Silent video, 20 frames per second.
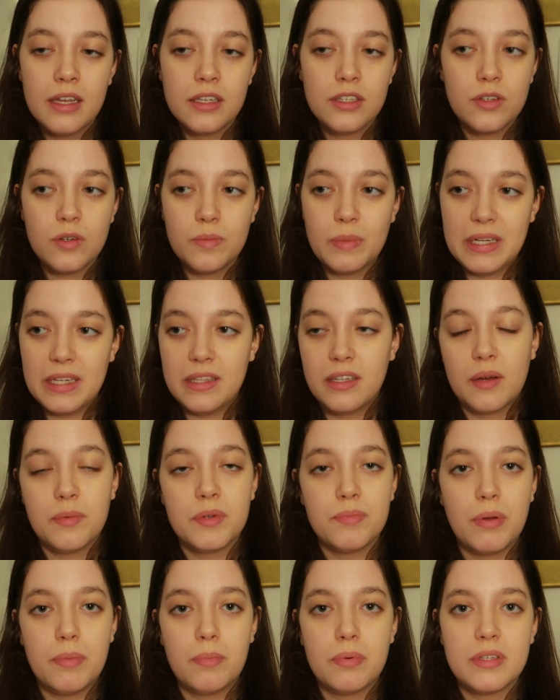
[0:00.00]
so many
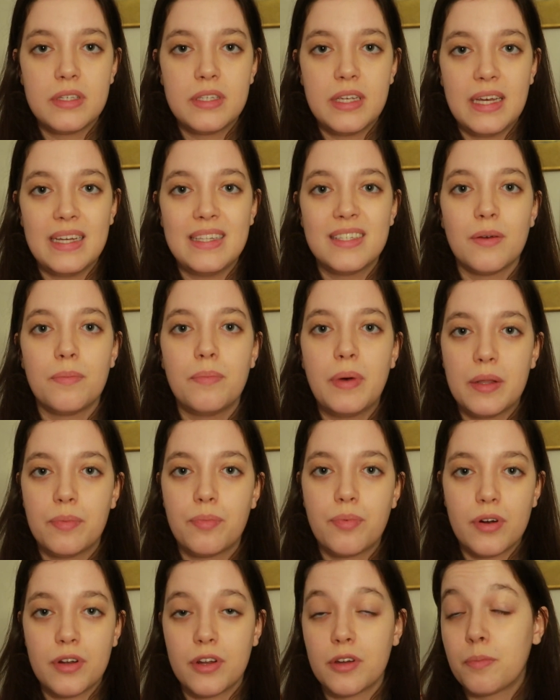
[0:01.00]
times people say it's a bad
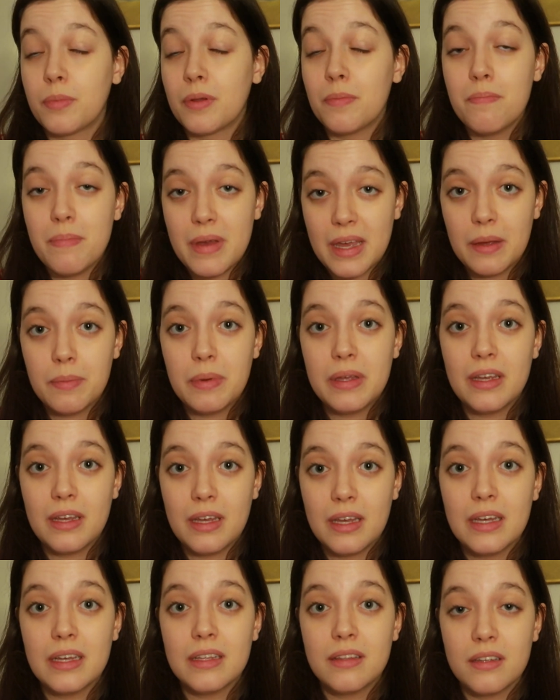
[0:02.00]
product, but
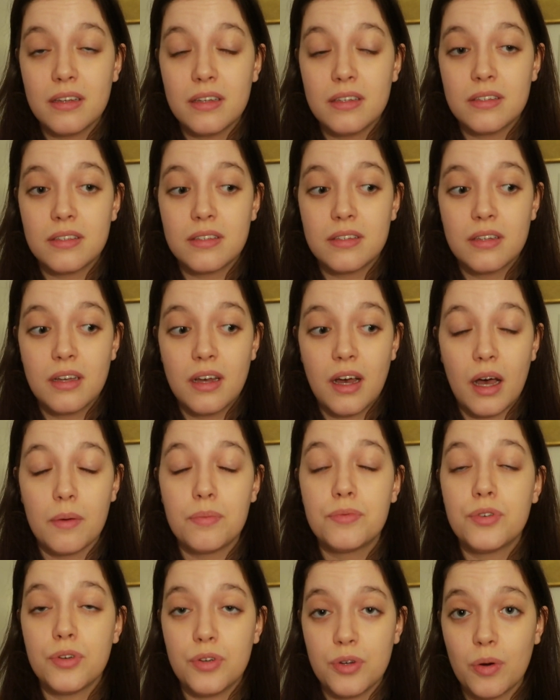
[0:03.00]
maybe it is
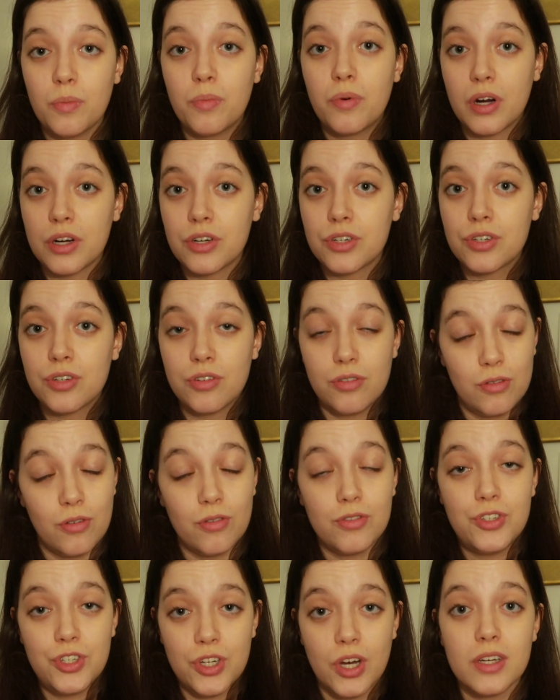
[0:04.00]
up to your brush,
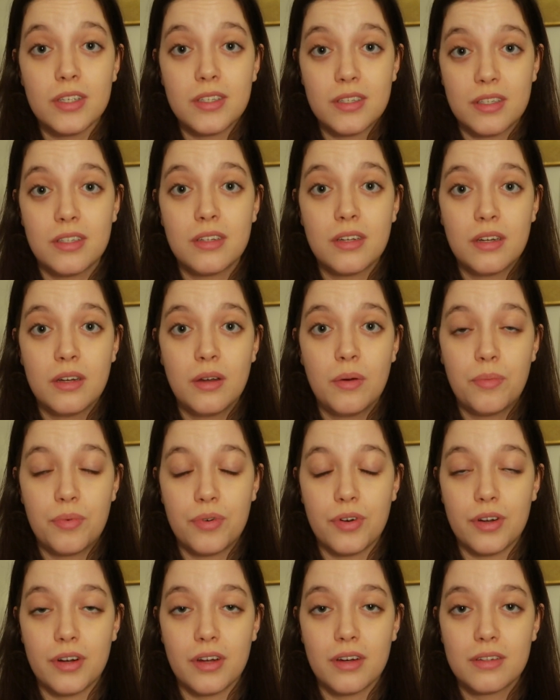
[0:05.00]
not just
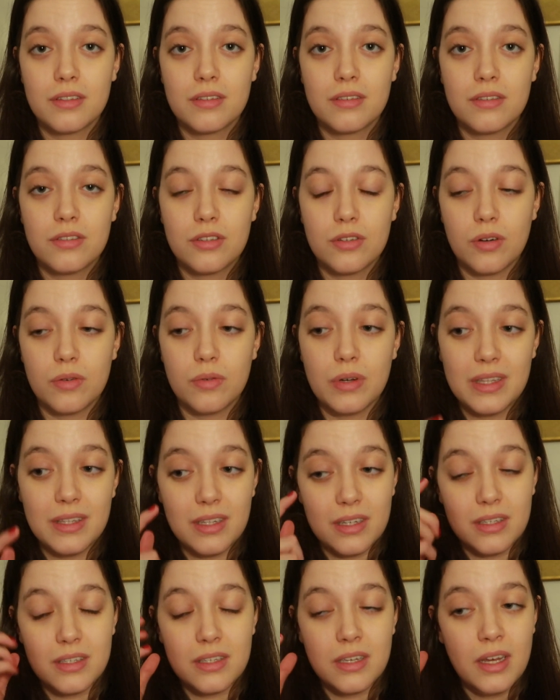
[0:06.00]
product. So
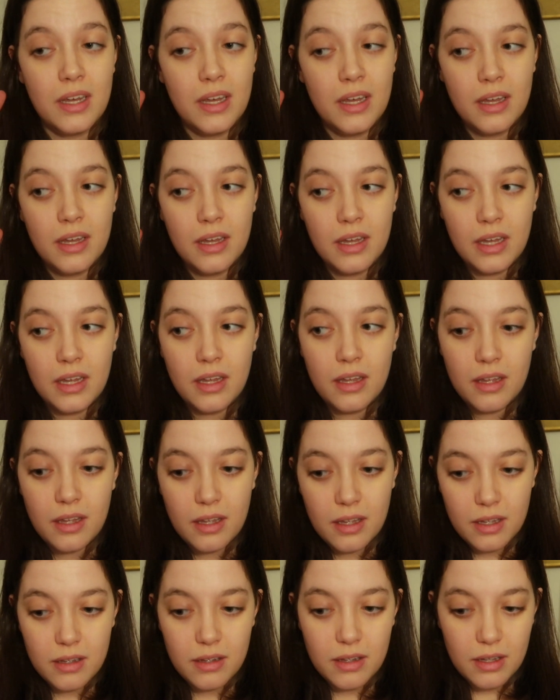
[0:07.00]
it is
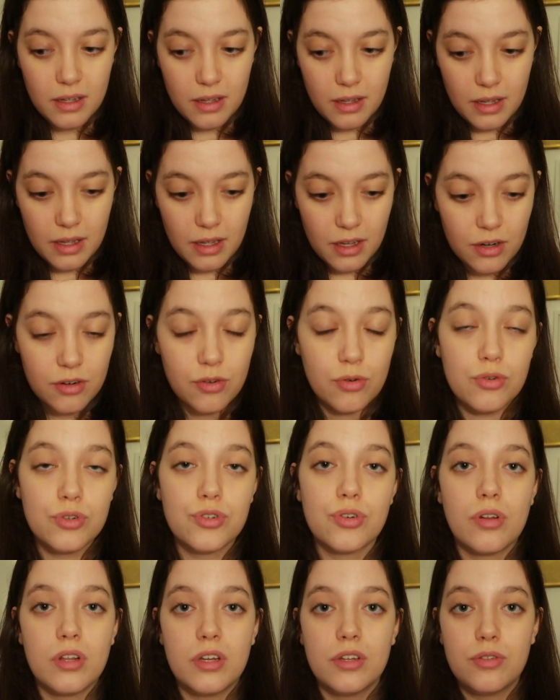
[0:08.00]

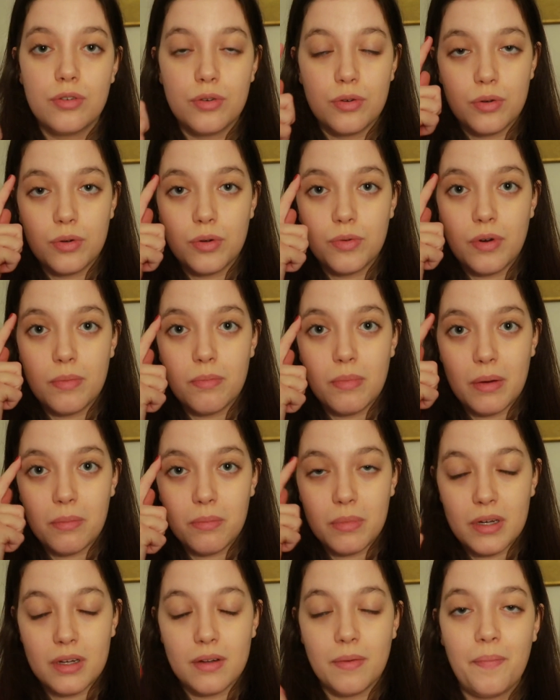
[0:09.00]
crucially to
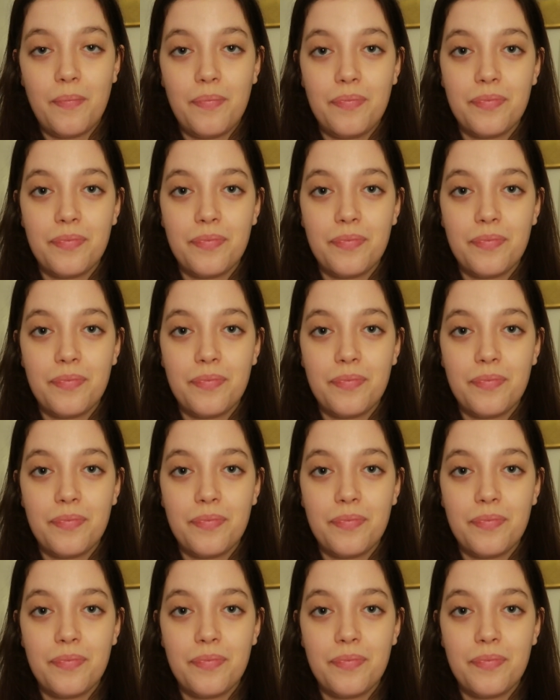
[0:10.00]
remember